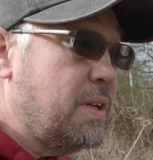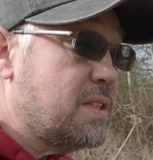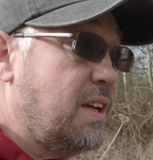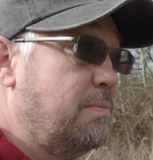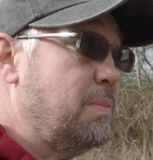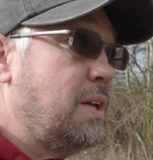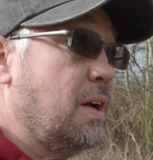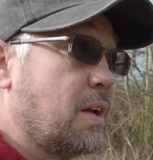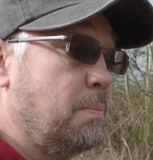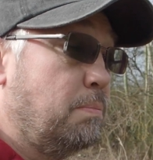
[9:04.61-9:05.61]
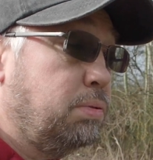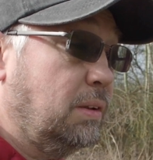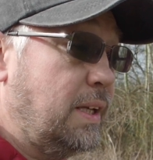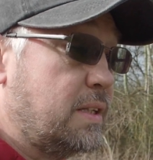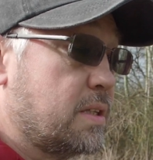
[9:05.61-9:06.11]
it's given me a
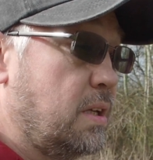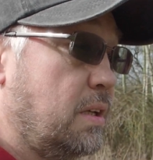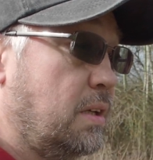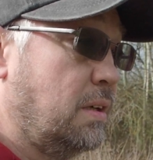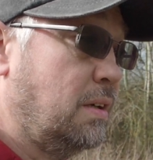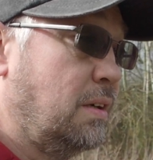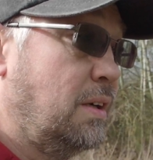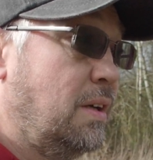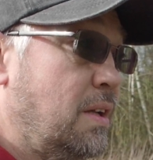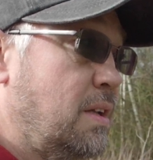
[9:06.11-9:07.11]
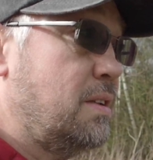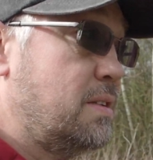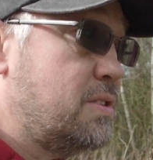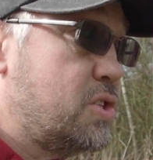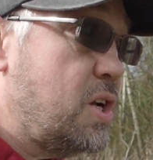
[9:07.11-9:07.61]
complete
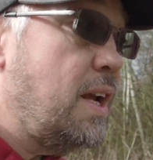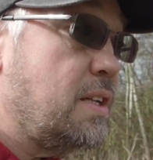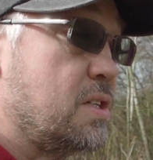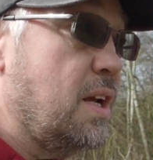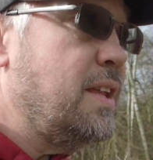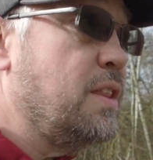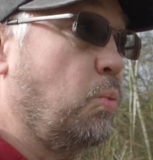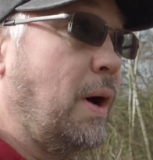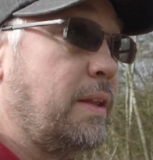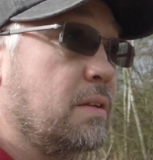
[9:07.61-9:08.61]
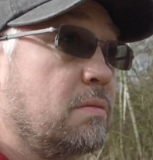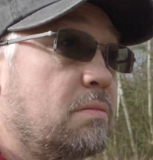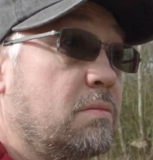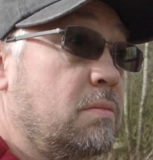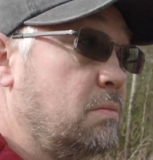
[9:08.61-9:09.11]
change in the way that
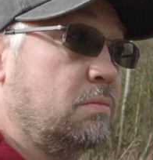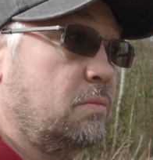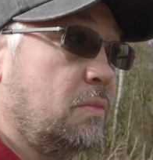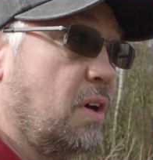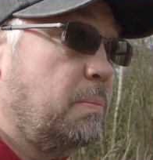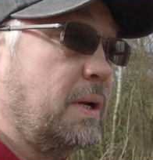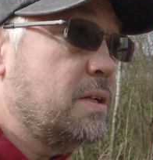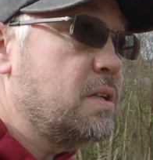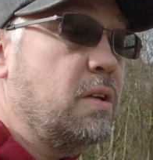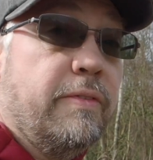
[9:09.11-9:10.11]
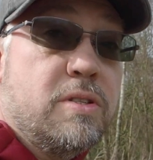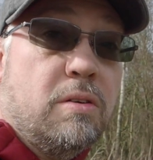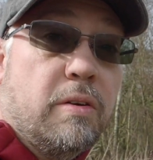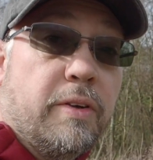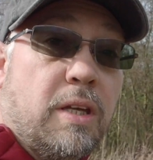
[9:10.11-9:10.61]
I've been able to do
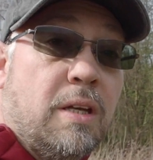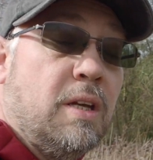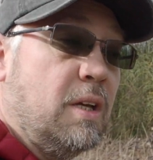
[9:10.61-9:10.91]
photography.